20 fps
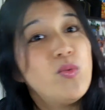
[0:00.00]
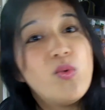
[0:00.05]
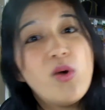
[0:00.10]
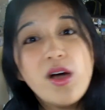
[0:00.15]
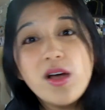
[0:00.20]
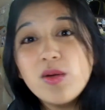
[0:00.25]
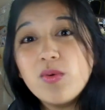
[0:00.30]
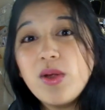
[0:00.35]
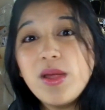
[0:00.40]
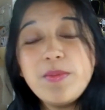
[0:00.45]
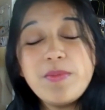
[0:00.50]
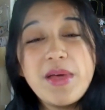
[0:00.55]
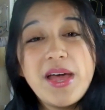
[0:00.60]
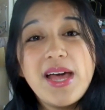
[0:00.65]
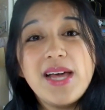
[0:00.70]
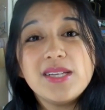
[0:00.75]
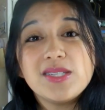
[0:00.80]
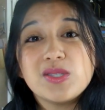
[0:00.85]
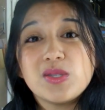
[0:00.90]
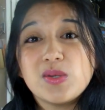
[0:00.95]
walk right
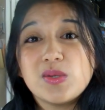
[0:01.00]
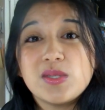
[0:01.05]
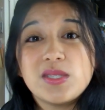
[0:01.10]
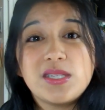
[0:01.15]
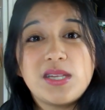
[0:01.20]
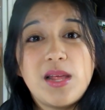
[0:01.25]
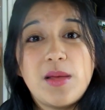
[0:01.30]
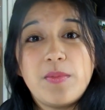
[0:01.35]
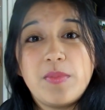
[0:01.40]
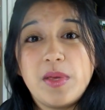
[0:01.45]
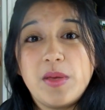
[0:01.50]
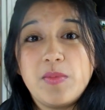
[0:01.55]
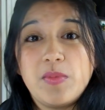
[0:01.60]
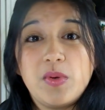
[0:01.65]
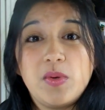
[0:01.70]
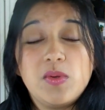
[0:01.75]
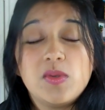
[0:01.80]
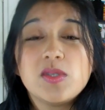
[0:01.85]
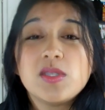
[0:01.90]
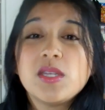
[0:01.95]
past those stamping
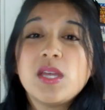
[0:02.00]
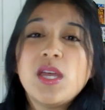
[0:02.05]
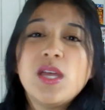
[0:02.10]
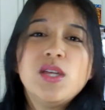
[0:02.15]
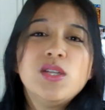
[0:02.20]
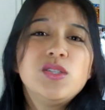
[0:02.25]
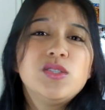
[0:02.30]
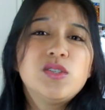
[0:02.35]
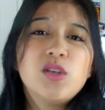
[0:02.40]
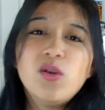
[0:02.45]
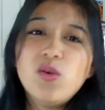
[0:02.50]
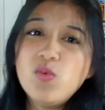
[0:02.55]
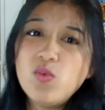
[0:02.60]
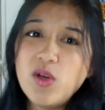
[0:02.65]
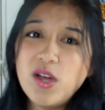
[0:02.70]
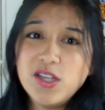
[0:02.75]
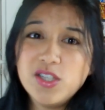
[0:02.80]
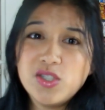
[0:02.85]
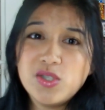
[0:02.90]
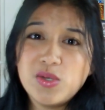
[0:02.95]
booths.
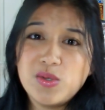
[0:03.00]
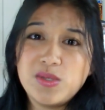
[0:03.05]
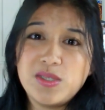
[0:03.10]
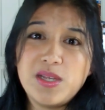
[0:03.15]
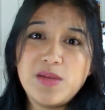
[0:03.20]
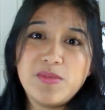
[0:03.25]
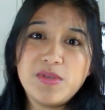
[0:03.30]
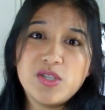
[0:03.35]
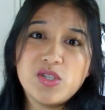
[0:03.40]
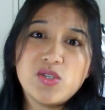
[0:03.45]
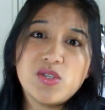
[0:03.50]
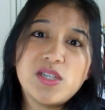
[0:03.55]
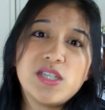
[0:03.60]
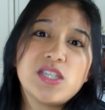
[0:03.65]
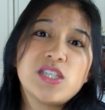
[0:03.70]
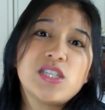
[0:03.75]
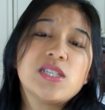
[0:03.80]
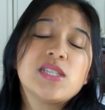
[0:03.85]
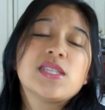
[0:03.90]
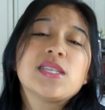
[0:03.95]
Don't watch those
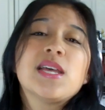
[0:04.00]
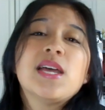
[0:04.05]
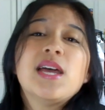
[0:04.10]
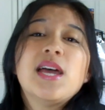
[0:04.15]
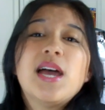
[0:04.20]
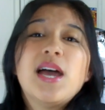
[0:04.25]
demonstrations.